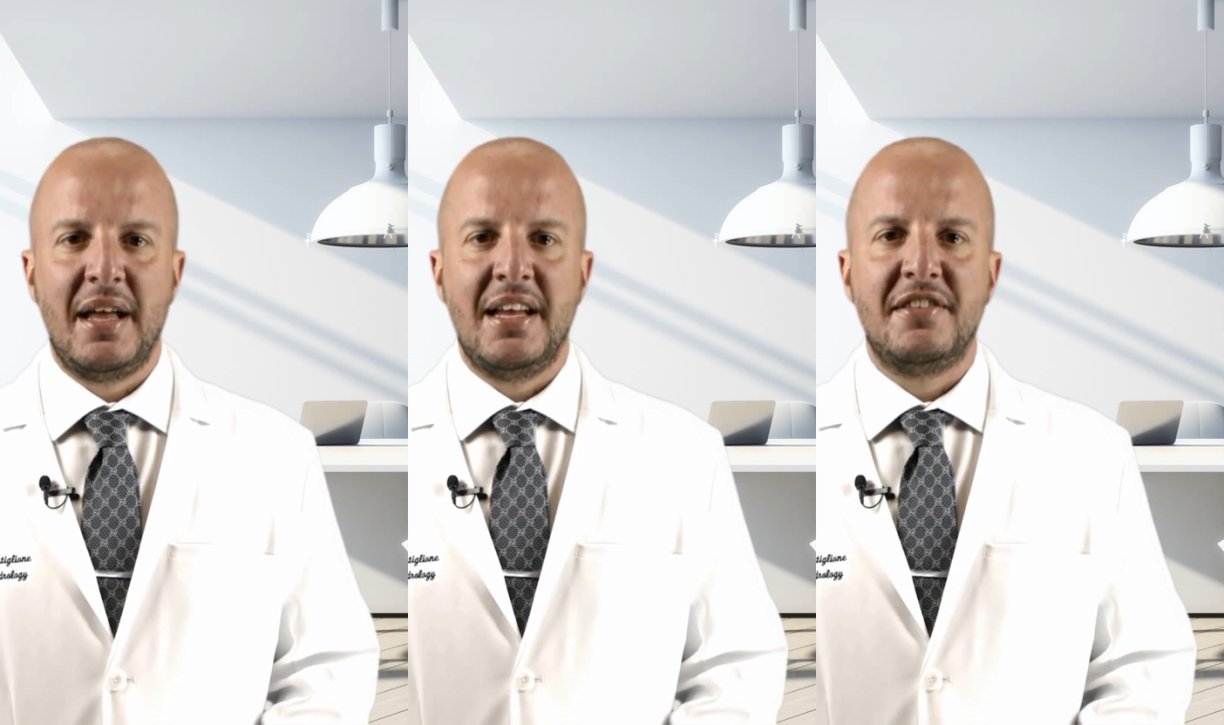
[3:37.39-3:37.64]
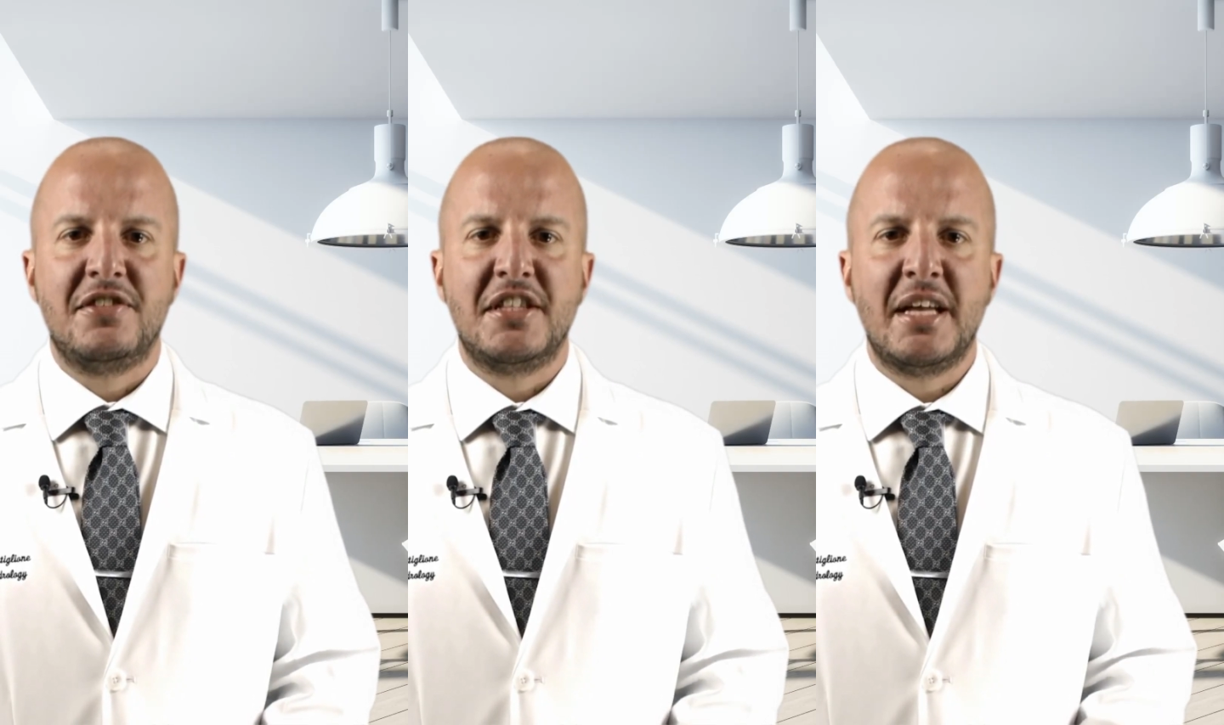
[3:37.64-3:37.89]

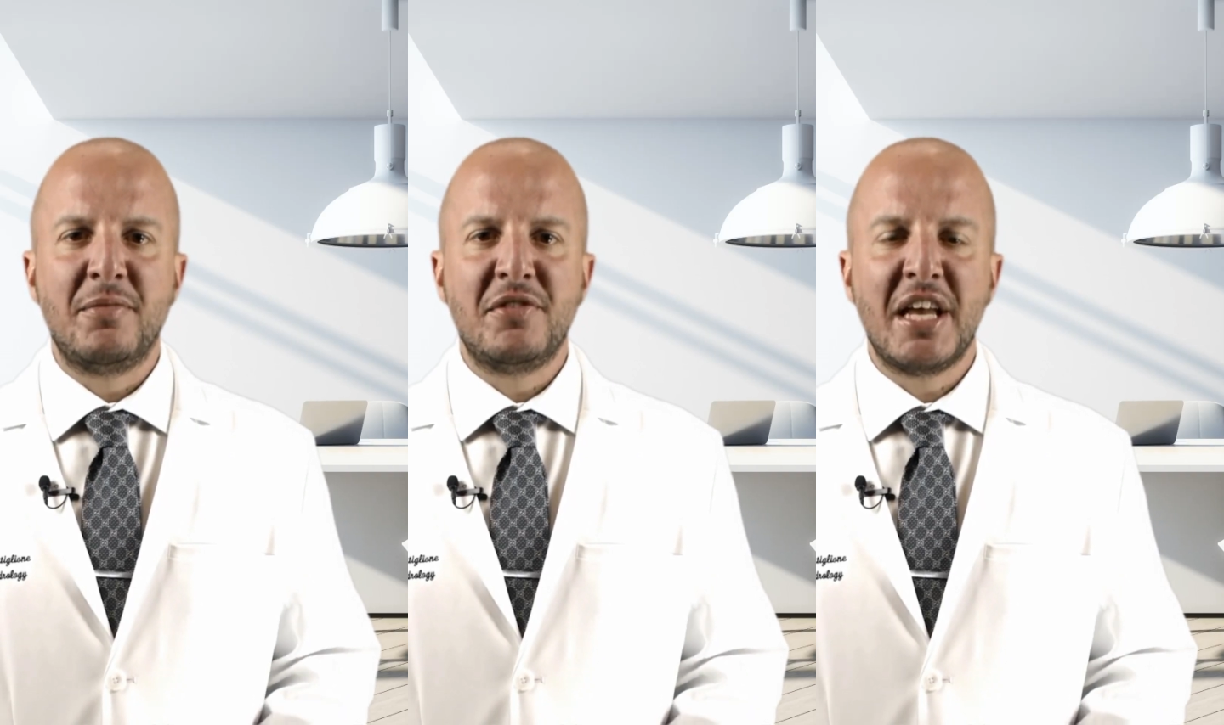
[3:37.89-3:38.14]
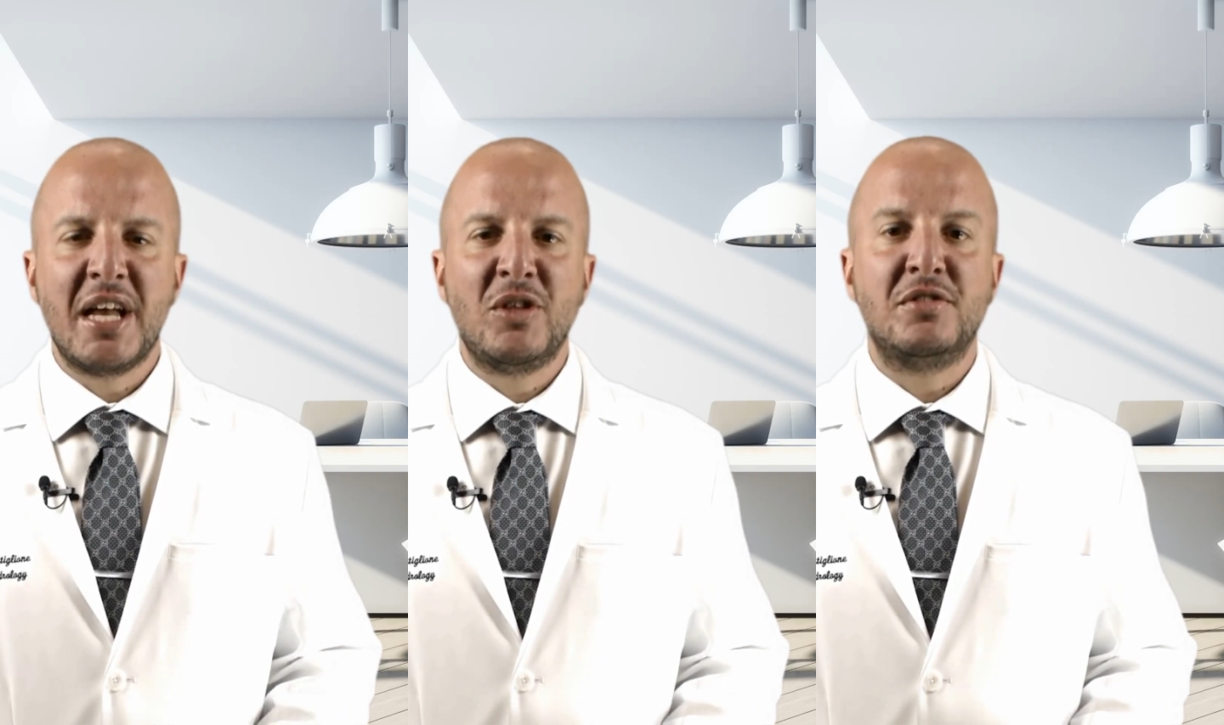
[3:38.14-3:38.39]
it seems
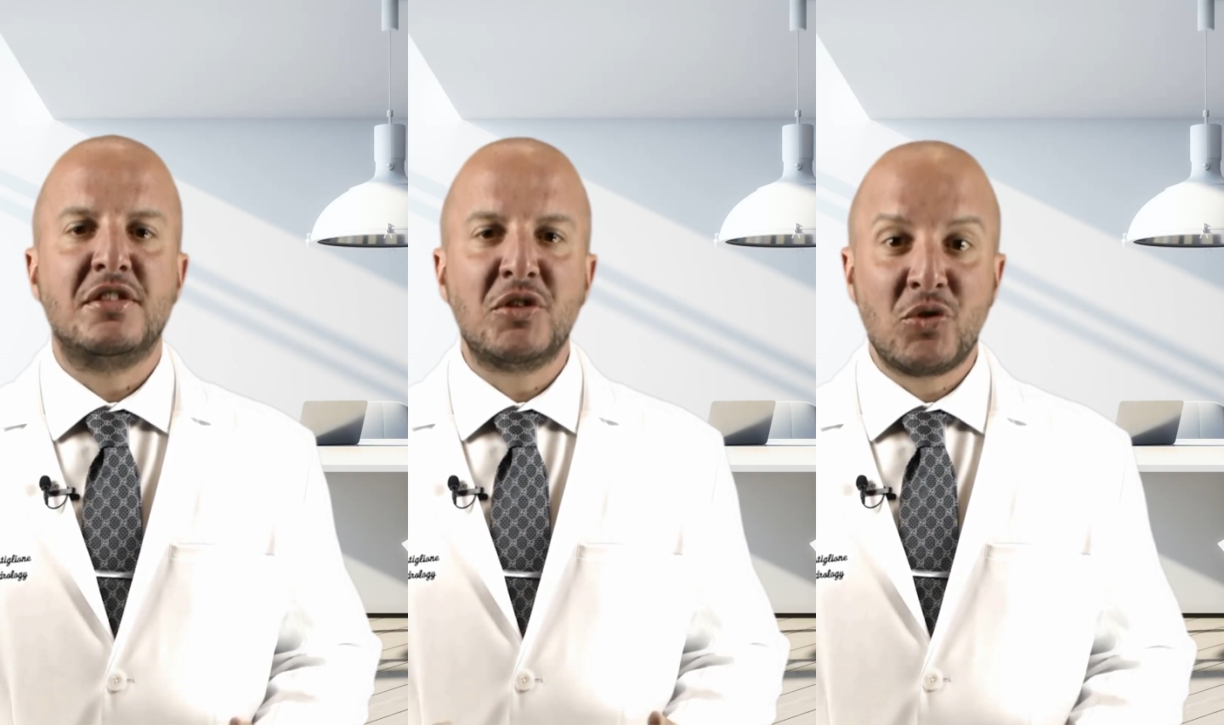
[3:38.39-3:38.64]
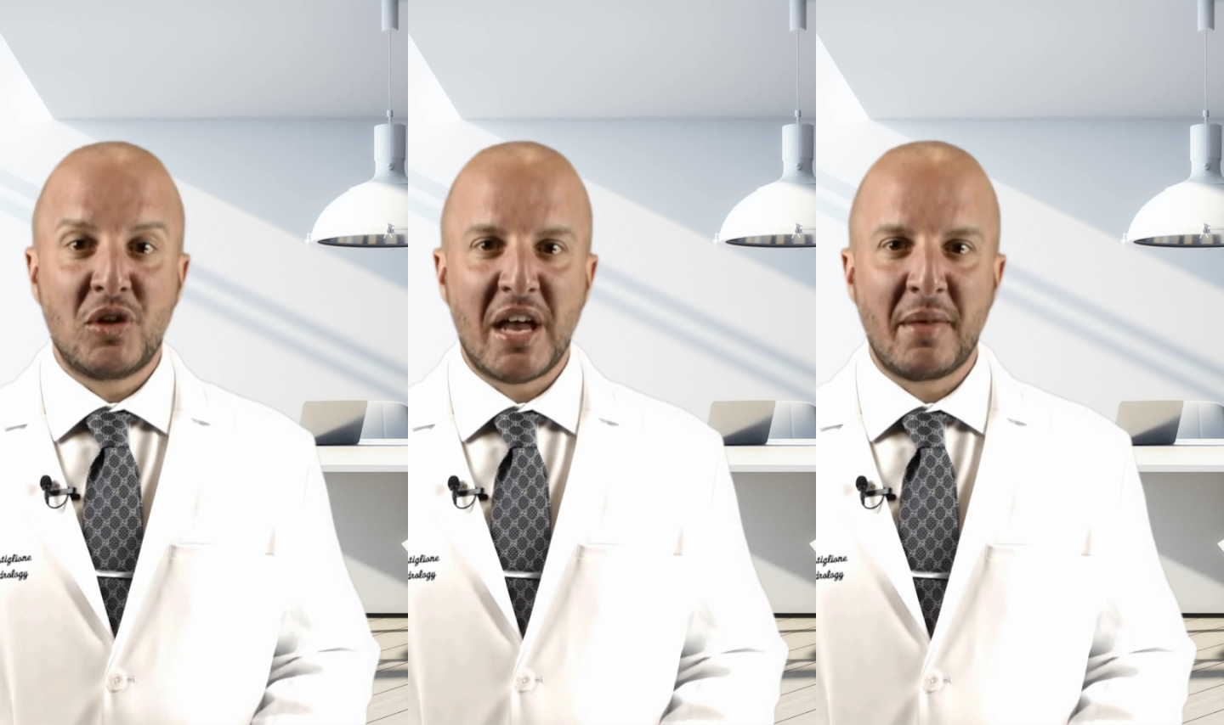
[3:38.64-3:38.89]
that
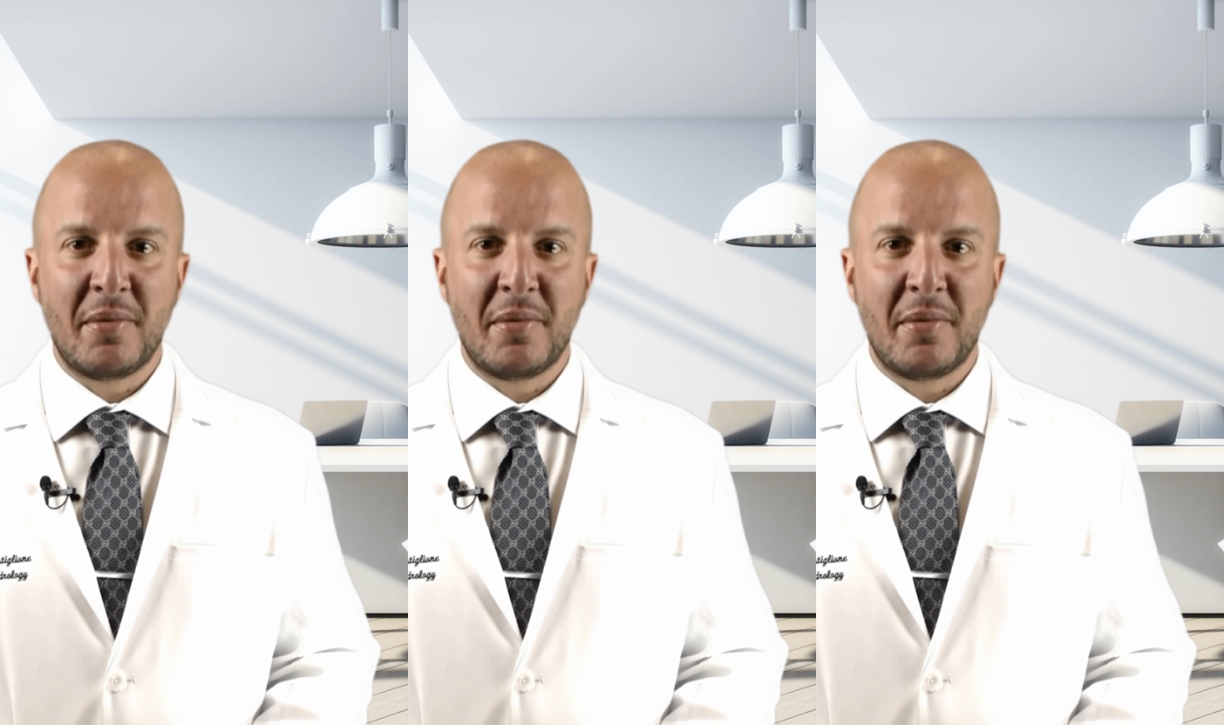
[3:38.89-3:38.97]
L-citrulline